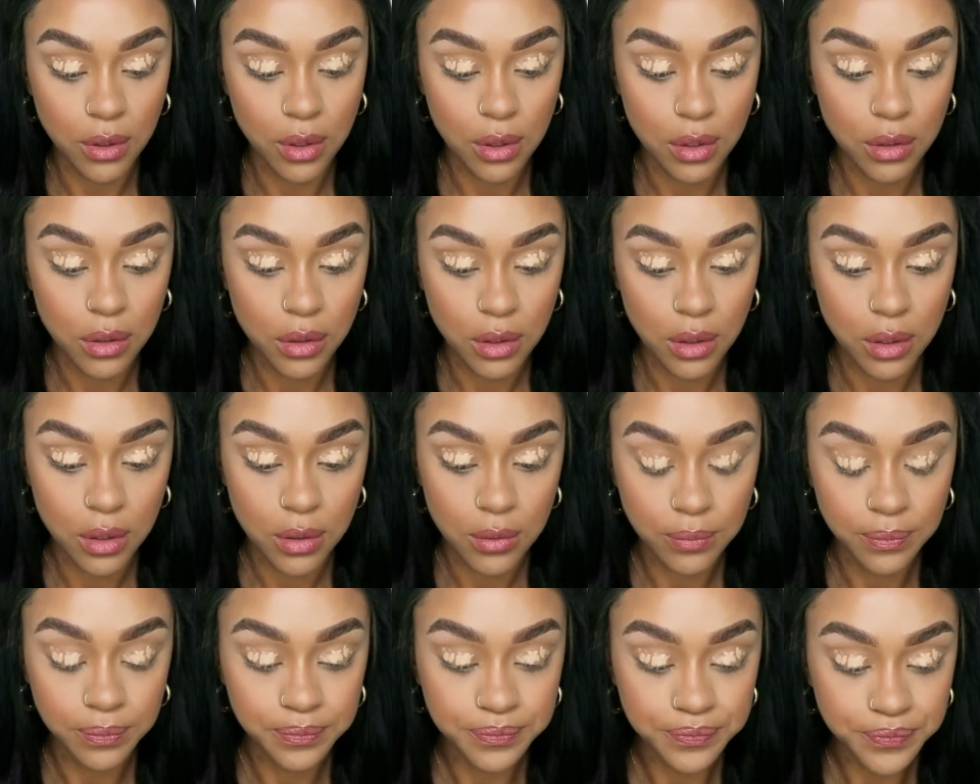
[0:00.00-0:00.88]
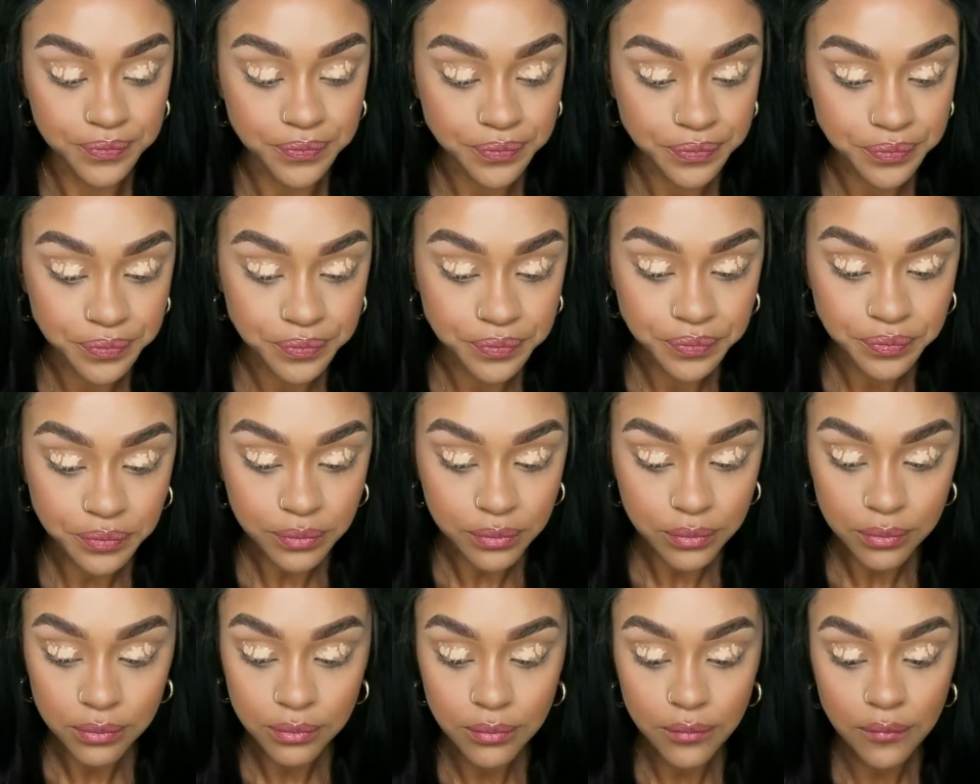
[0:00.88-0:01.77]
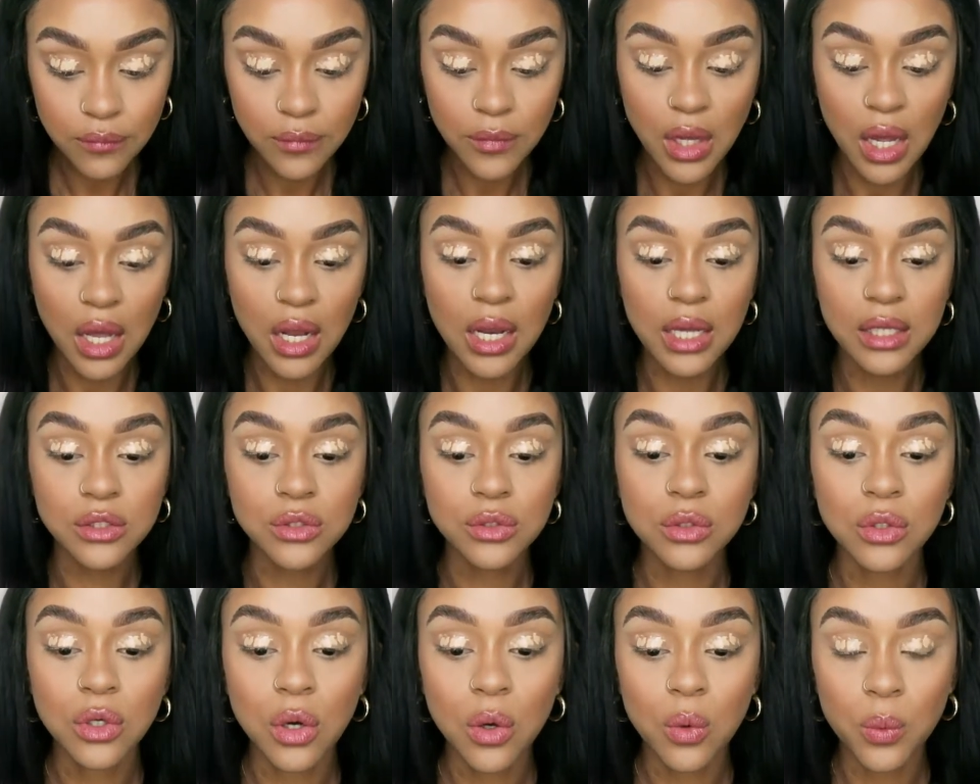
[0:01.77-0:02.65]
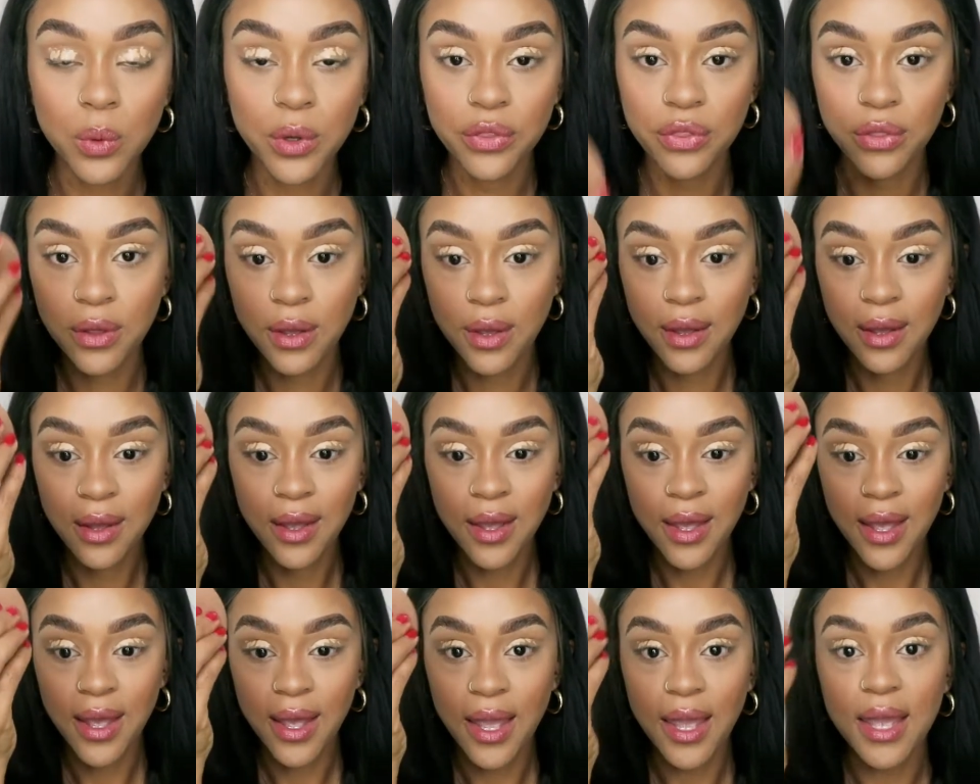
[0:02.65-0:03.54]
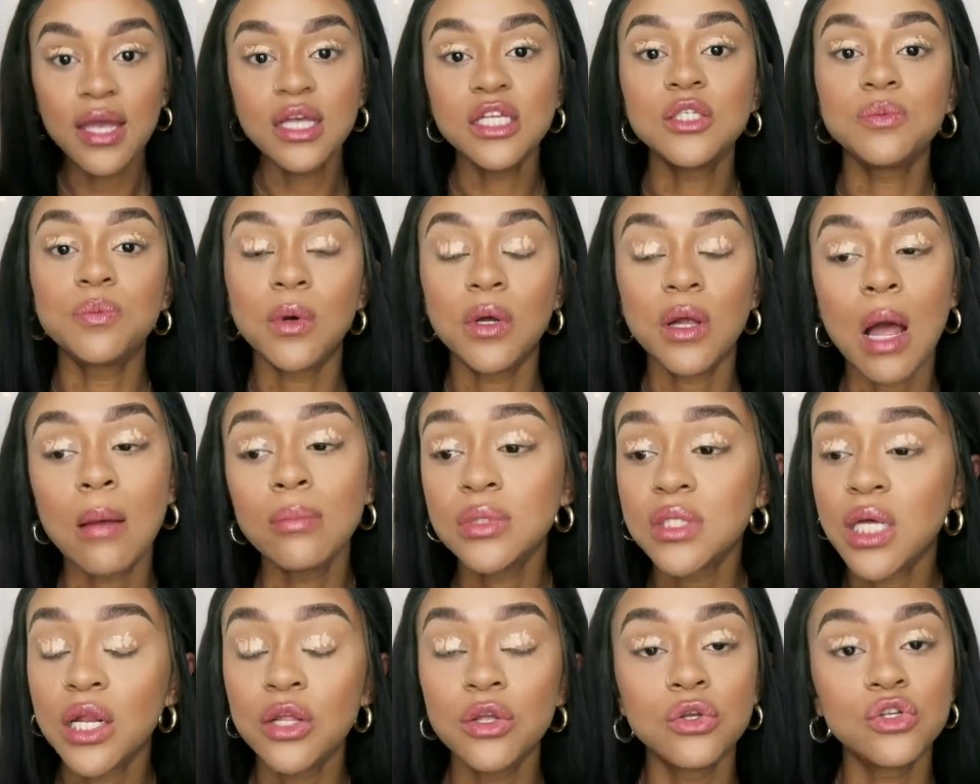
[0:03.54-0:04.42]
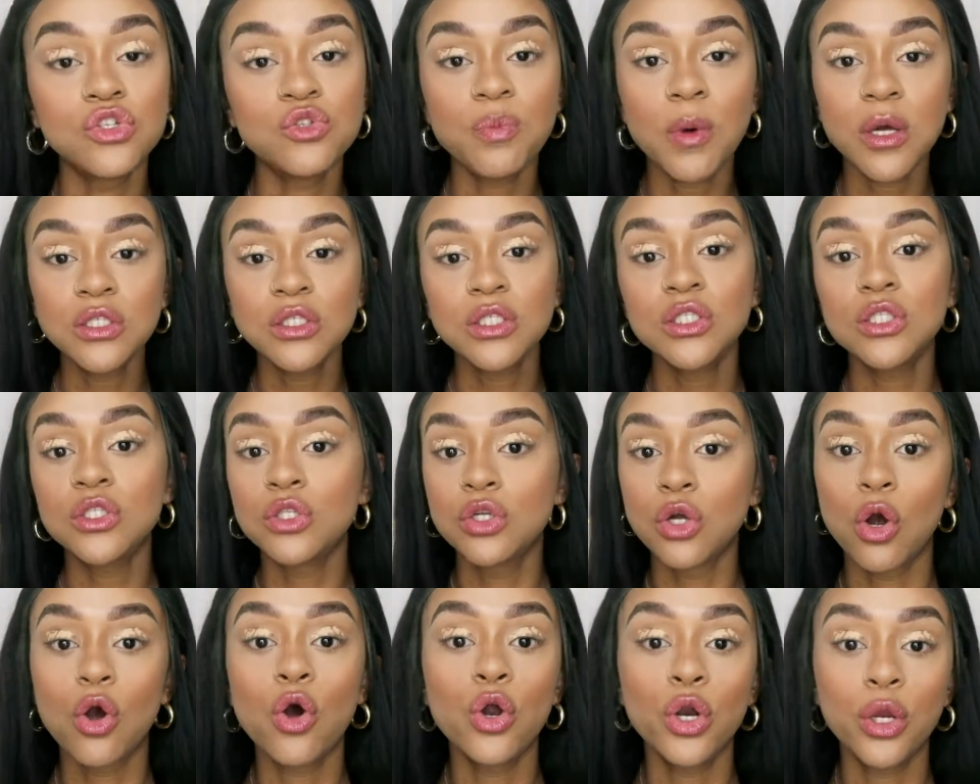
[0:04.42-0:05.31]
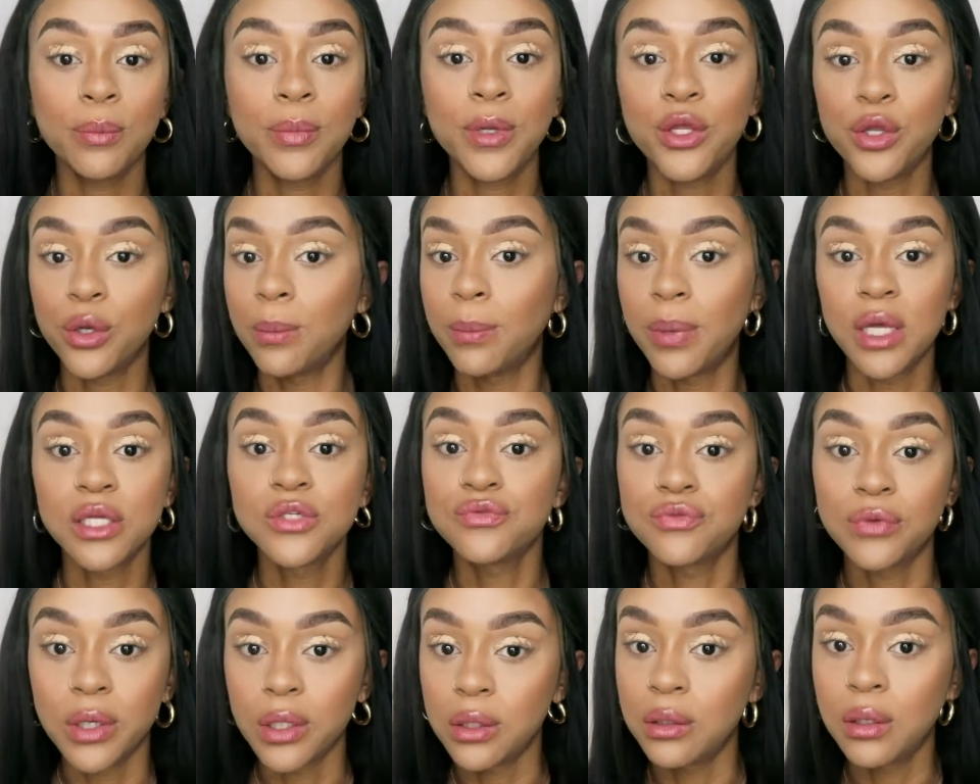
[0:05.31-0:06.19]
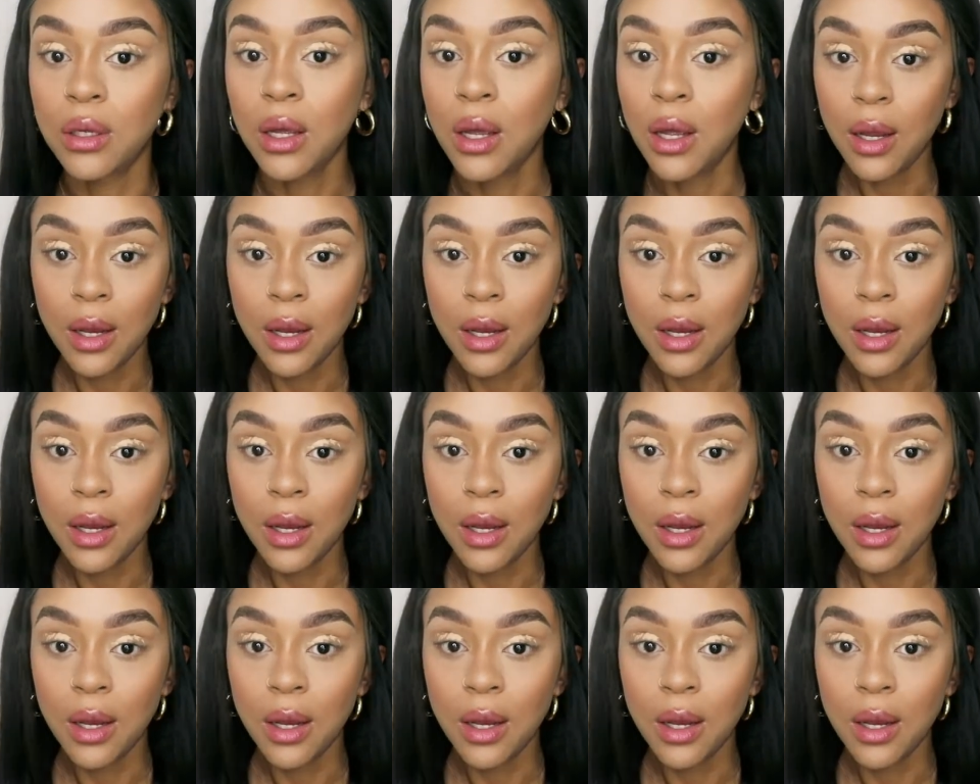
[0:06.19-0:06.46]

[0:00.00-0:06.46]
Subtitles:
And then I like to go with a sponge. I'm telling you, sponges are going to be your best friend.